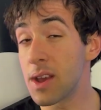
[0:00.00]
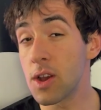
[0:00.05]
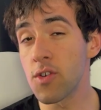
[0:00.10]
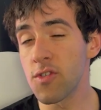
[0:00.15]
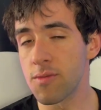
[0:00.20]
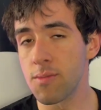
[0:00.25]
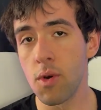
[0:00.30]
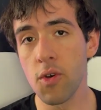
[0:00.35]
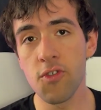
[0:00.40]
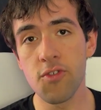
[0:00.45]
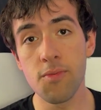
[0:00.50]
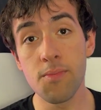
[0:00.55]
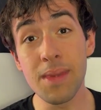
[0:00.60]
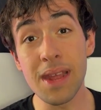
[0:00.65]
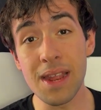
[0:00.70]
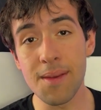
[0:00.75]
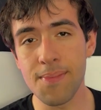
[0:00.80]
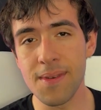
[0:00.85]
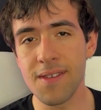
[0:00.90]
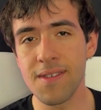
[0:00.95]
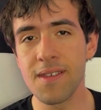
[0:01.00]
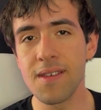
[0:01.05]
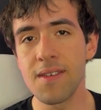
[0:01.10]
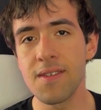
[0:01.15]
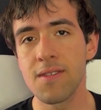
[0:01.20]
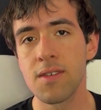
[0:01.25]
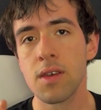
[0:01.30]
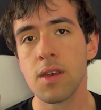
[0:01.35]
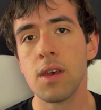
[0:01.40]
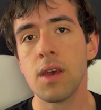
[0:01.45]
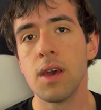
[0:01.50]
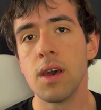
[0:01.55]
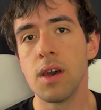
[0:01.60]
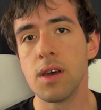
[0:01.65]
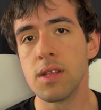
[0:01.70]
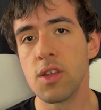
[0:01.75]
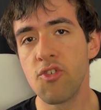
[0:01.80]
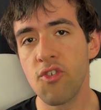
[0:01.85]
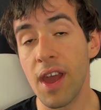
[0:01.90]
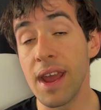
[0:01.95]
because most mini PCs,
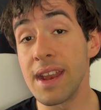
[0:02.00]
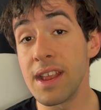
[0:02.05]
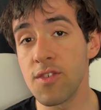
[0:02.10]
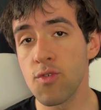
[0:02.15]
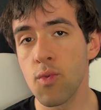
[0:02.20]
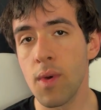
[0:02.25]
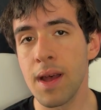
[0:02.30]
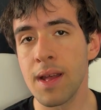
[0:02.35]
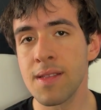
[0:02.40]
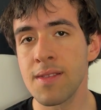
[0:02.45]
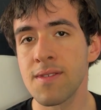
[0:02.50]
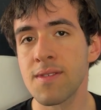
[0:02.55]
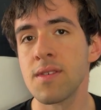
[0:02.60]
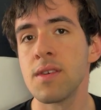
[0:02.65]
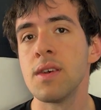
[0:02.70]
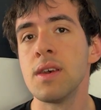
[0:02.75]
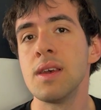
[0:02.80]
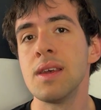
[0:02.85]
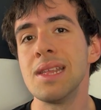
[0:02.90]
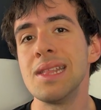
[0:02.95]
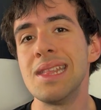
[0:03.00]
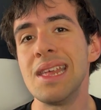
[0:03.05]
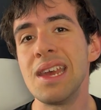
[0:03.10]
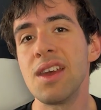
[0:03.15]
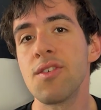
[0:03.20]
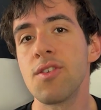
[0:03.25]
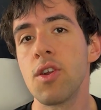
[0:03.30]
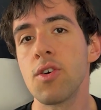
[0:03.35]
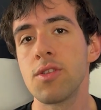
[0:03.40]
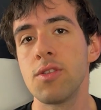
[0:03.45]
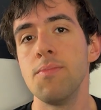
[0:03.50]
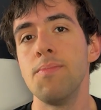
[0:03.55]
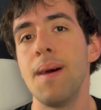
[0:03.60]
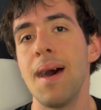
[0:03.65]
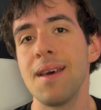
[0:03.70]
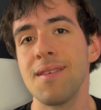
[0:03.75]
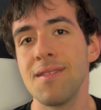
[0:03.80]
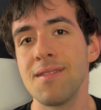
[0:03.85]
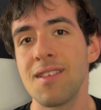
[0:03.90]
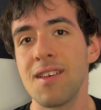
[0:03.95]
uh, the Chinese ones, they are not the
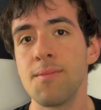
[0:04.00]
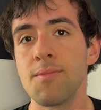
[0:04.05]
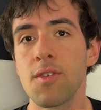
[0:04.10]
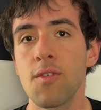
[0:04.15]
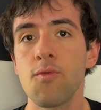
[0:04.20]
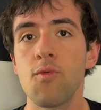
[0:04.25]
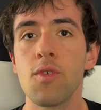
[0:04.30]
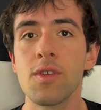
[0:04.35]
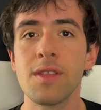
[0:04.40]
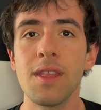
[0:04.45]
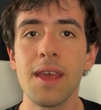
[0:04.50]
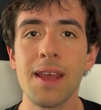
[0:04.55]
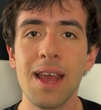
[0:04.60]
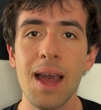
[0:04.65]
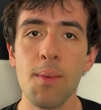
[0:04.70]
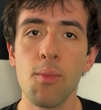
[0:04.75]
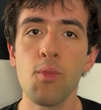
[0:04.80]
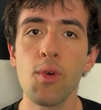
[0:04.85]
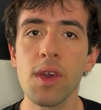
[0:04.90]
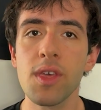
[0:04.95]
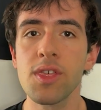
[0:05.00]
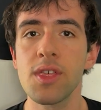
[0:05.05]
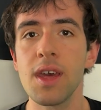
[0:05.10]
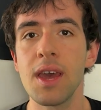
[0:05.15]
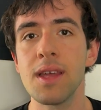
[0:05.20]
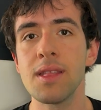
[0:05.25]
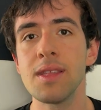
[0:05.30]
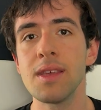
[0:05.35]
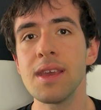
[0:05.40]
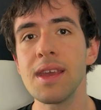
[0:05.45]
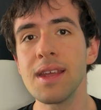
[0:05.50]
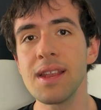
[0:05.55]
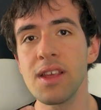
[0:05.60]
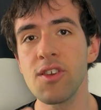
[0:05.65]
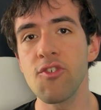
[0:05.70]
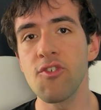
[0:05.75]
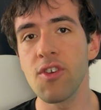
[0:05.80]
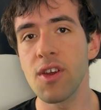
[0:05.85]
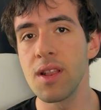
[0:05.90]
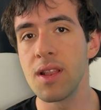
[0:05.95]
best in terms of what they come with and the
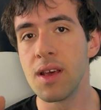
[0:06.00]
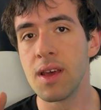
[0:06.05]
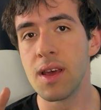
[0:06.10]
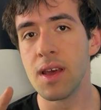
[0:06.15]
initial